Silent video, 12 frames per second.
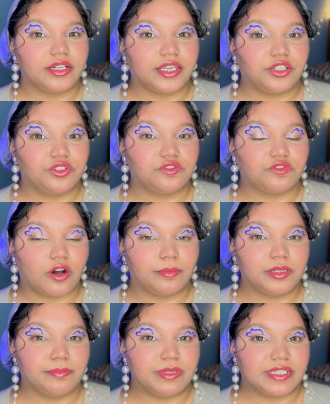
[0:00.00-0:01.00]
in your
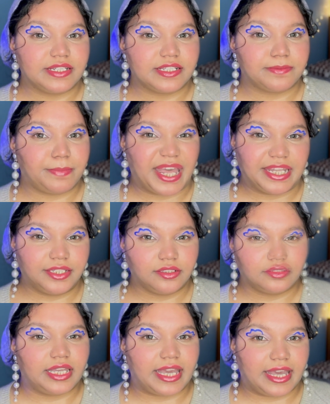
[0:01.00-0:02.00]
formal business pen
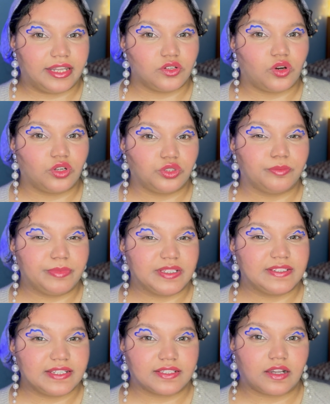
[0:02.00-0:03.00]
and on your
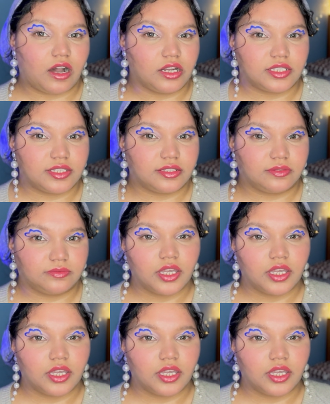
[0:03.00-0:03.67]
business cards.